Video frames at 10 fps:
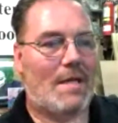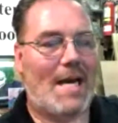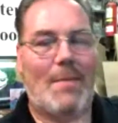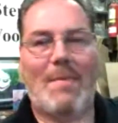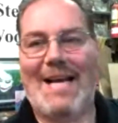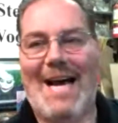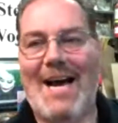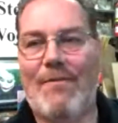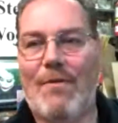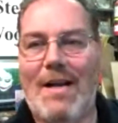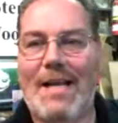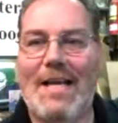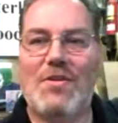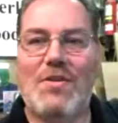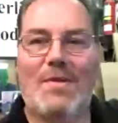of MacGyver, I
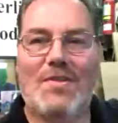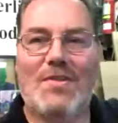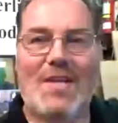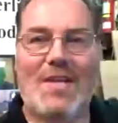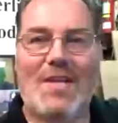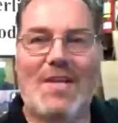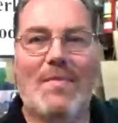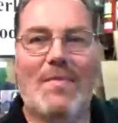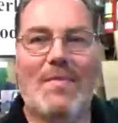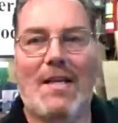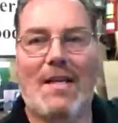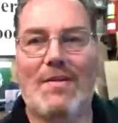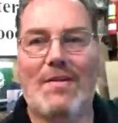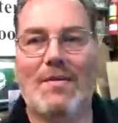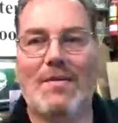guess you would say,
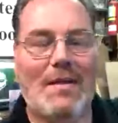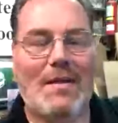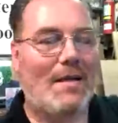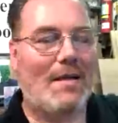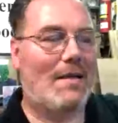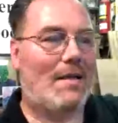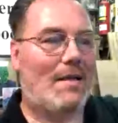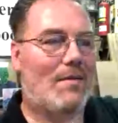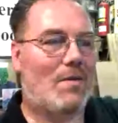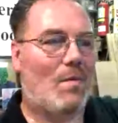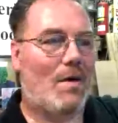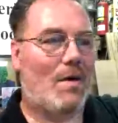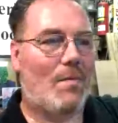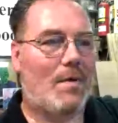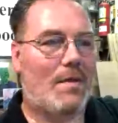things to where
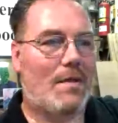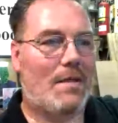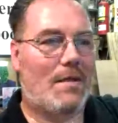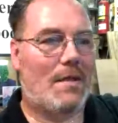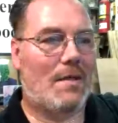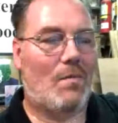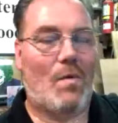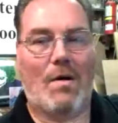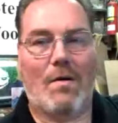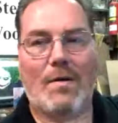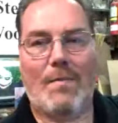it would work.